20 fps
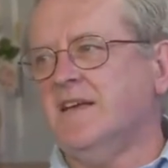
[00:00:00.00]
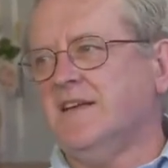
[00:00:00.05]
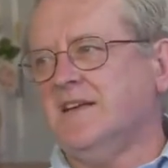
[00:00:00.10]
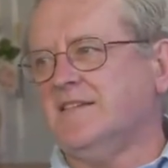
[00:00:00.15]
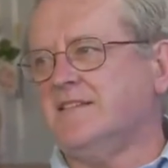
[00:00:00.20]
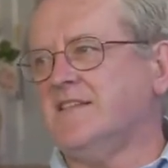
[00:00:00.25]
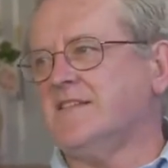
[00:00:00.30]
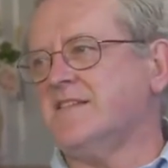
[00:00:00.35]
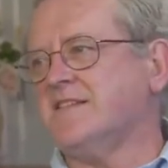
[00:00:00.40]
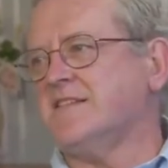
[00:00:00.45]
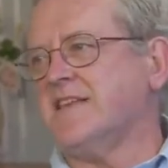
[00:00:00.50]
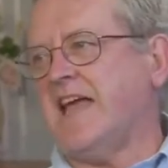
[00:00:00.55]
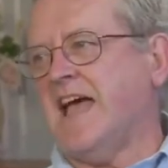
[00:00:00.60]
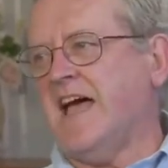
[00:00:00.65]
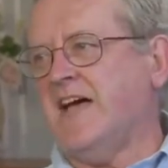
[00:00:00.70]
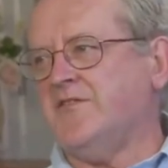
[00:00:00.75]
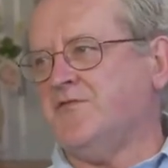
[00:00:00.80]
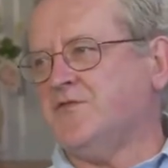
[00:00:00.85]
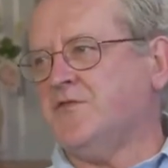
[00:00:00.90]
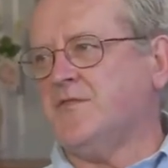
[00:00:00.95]
And this is
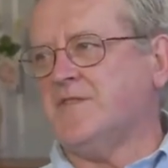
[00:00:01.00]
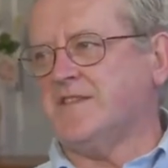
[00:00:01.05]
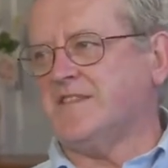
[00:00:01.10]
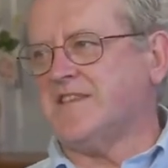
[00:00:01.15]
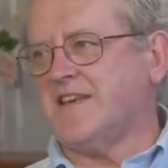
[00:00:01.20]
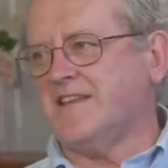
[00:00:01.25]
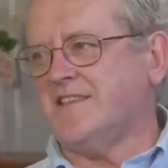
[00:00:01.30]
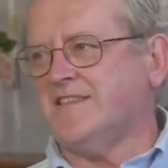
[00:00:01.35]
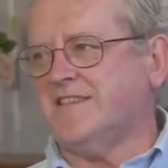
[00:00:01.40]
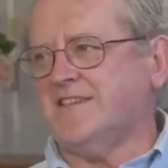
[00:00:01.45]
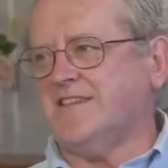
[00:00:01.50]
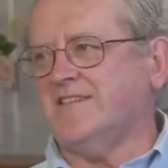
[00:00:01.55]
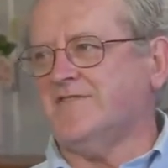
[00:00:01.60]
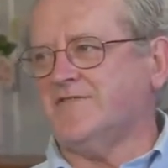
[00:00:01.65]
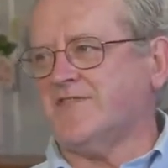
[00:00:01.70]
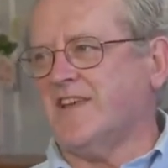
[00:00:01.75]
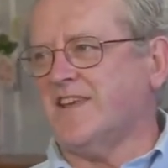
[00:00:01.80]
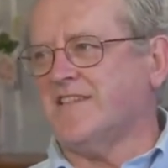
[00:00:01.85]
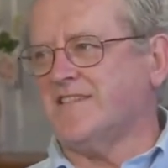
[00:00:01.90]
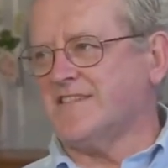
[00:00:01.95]
after the death
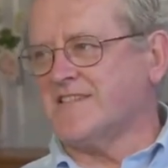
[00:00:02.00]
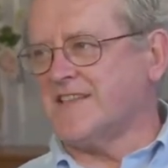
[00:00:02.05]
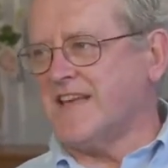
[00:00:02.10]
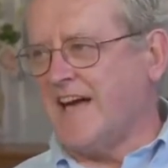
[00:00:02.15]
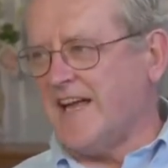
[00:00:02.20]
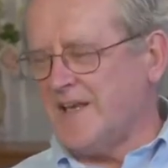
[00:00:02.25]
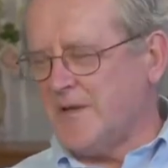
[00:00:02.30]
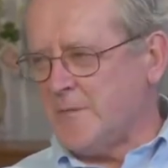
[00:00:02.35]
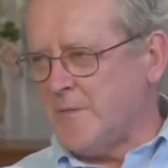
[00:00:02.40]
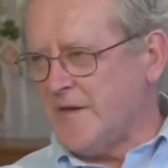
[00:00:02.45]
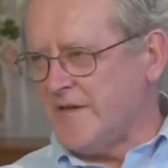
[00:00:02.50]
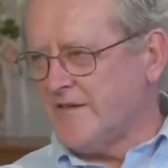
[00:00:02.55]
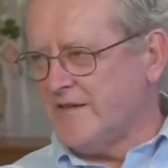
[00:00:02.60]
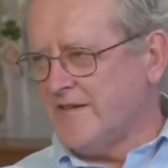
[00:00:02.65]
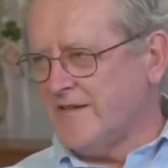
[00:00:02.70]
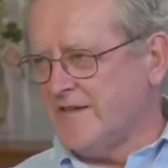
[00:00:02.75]
of King Solomon.